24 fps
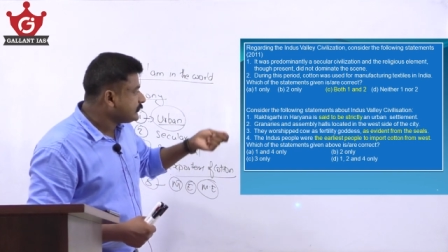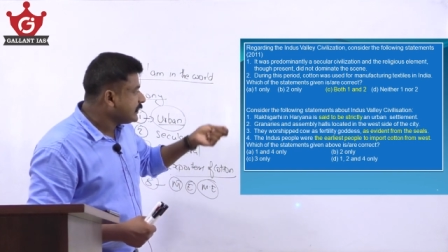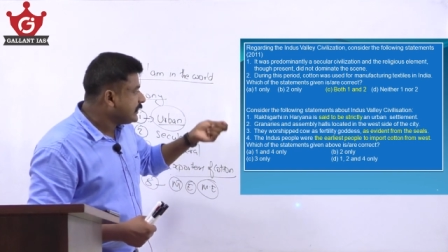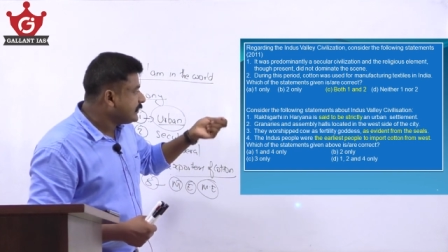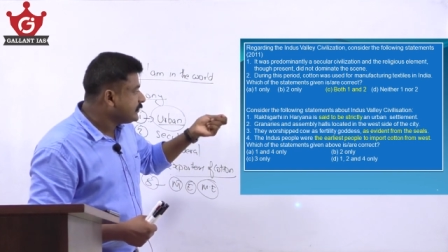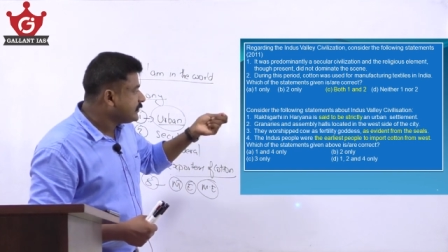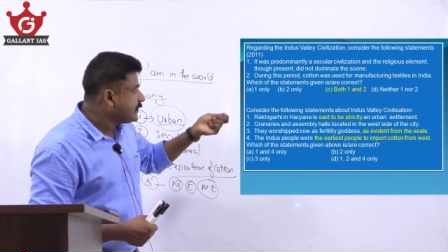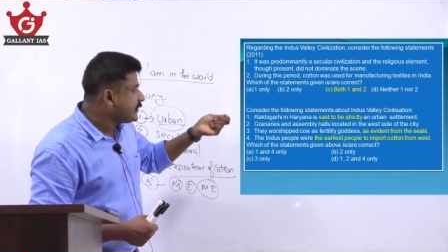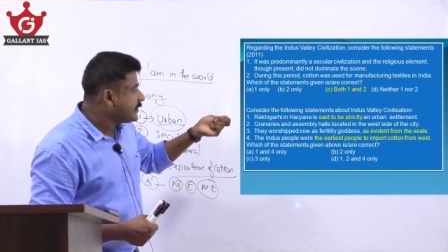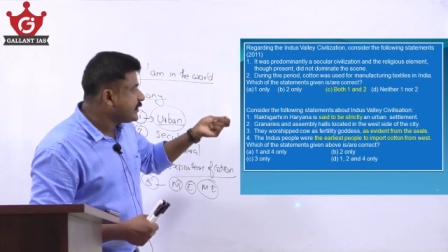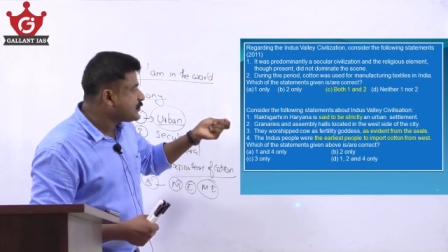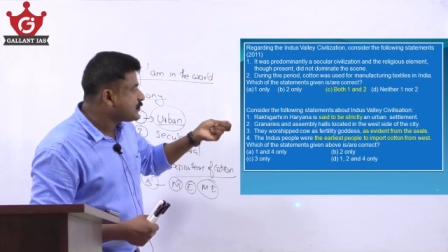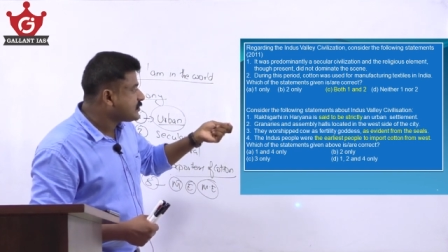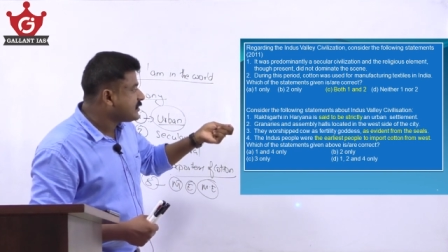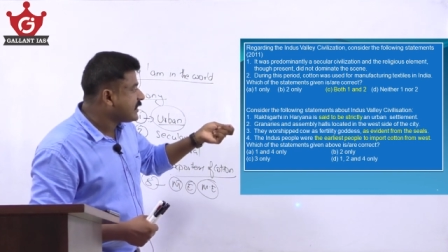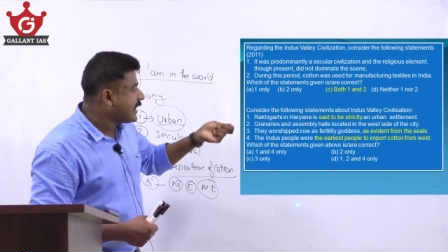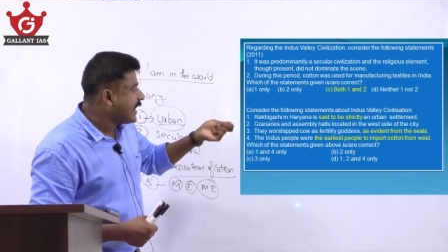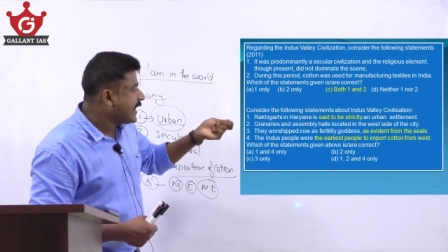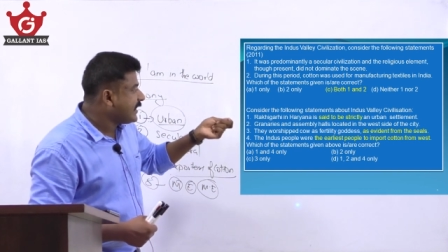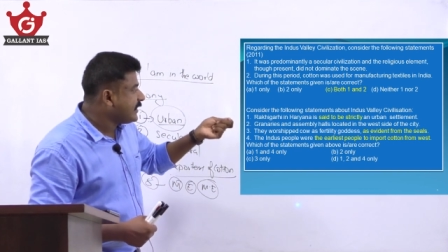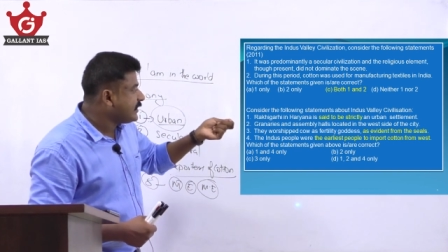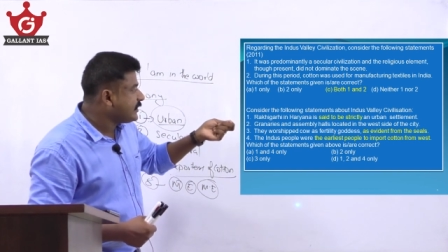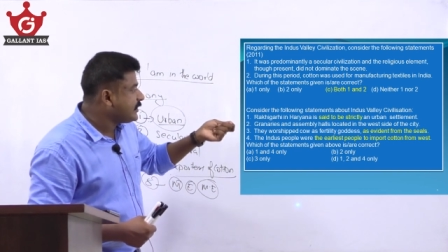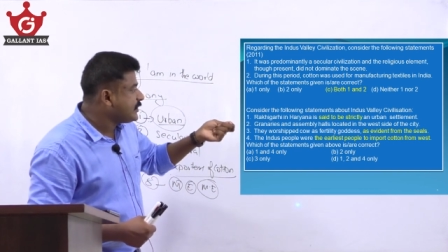there is
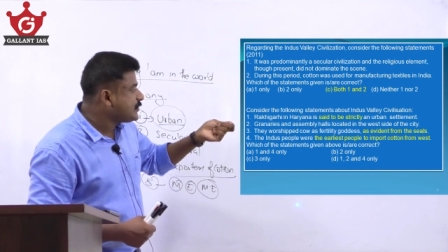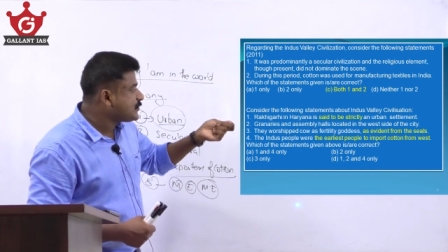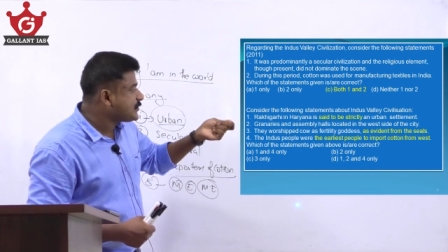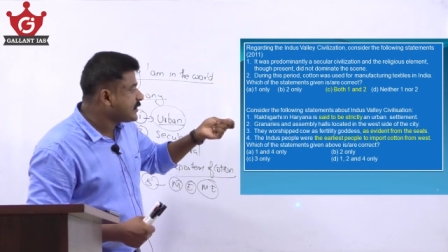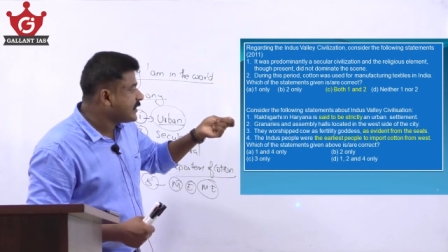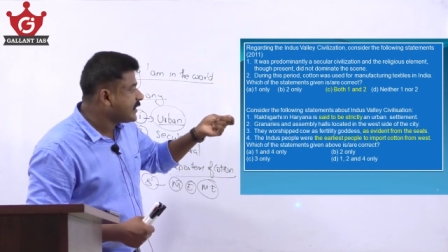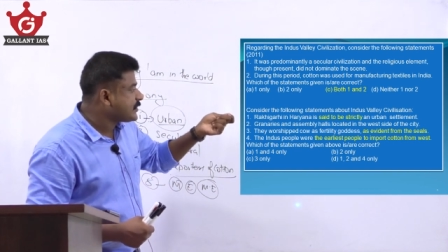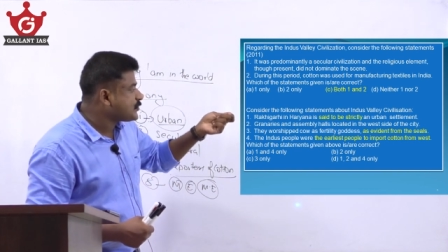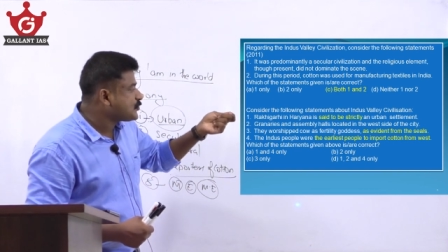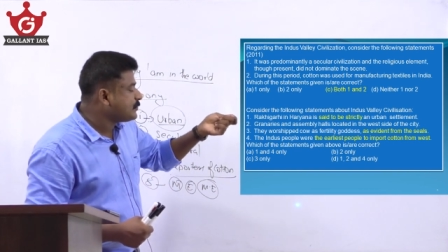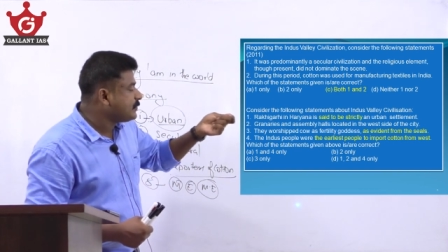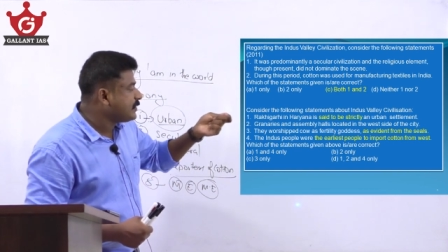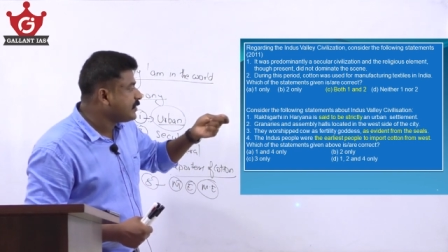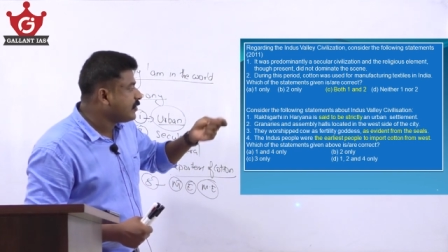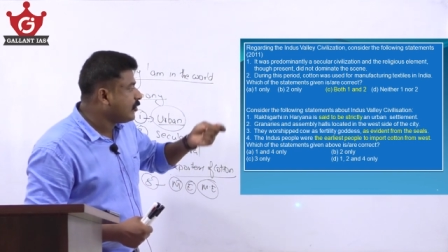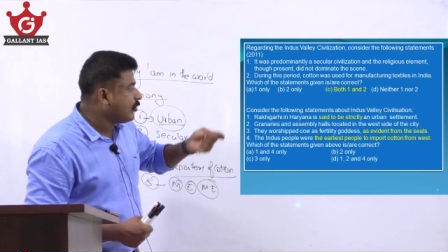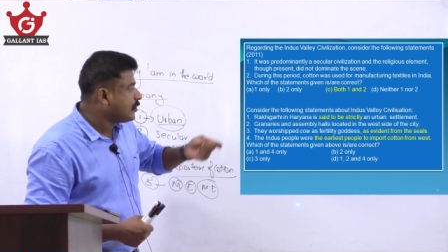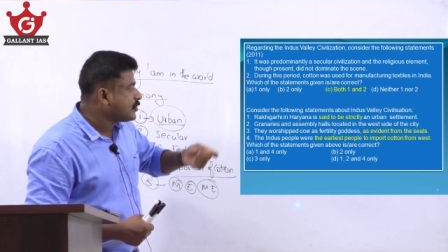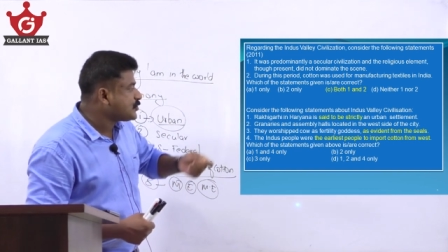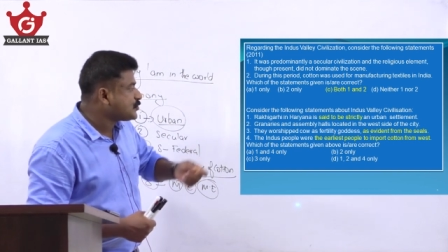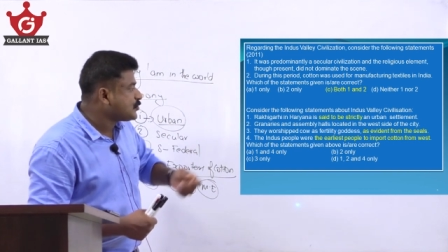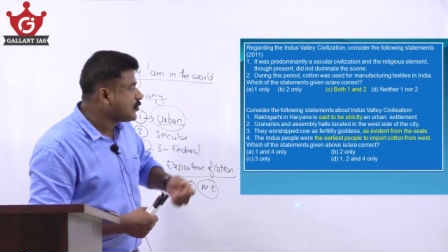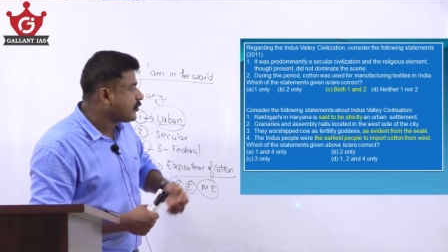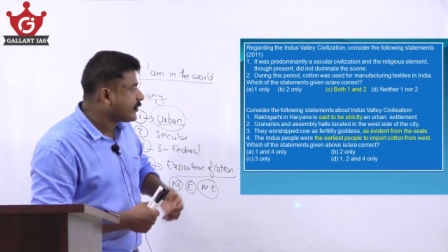granaries and assembly
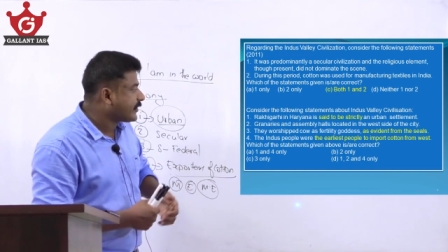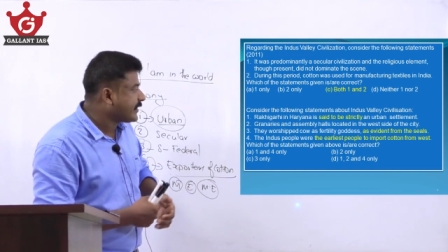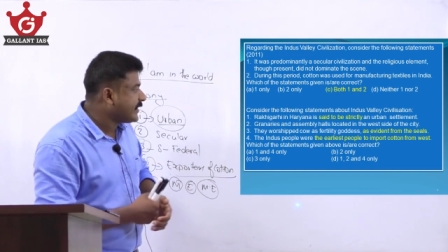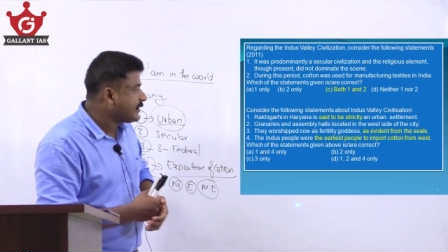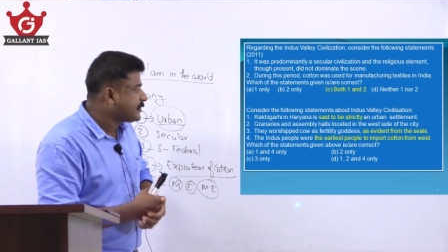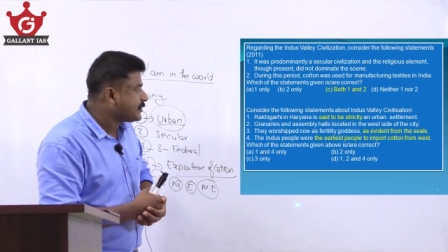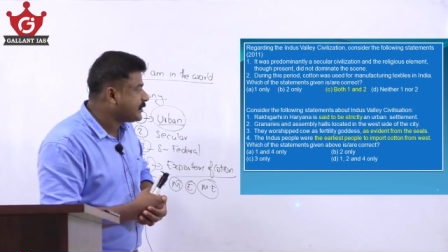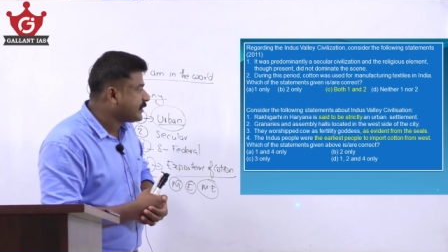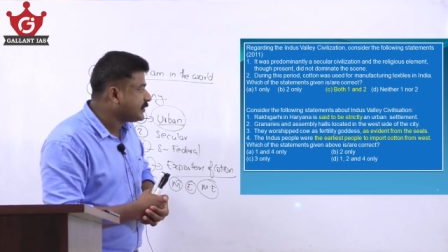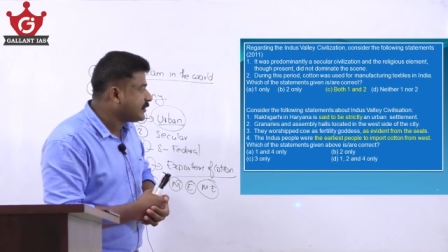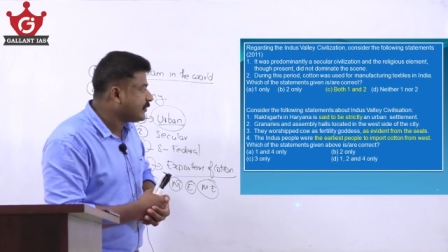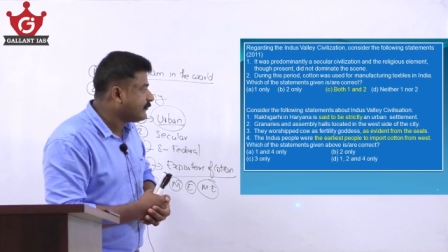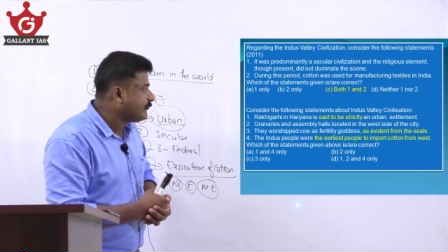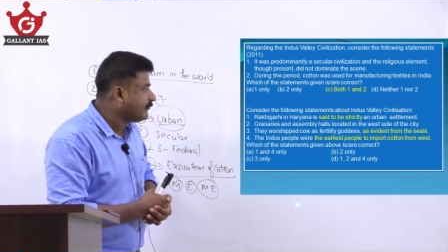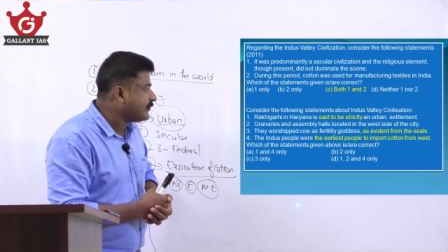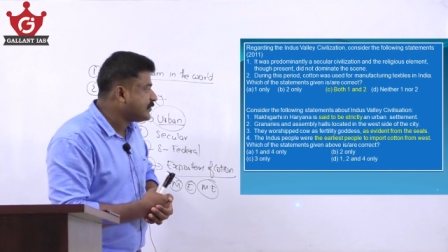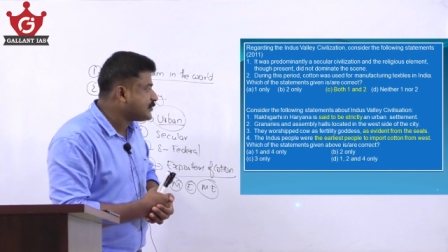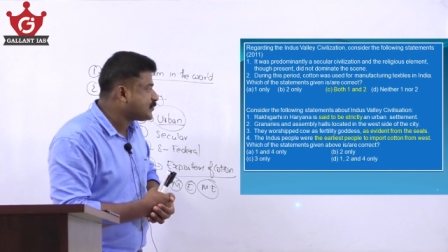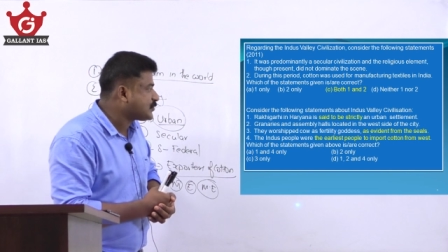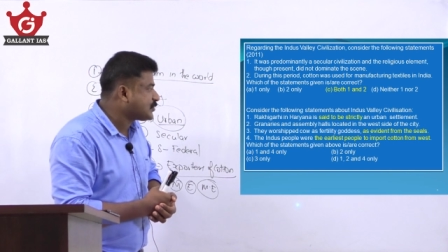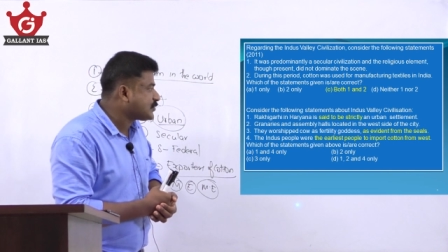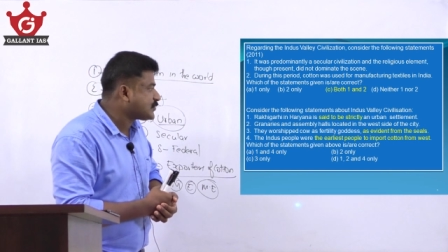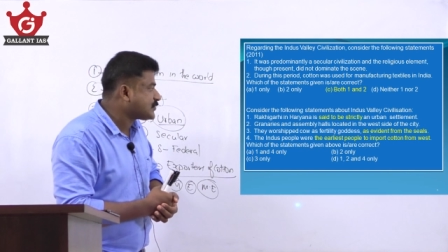halls located in the west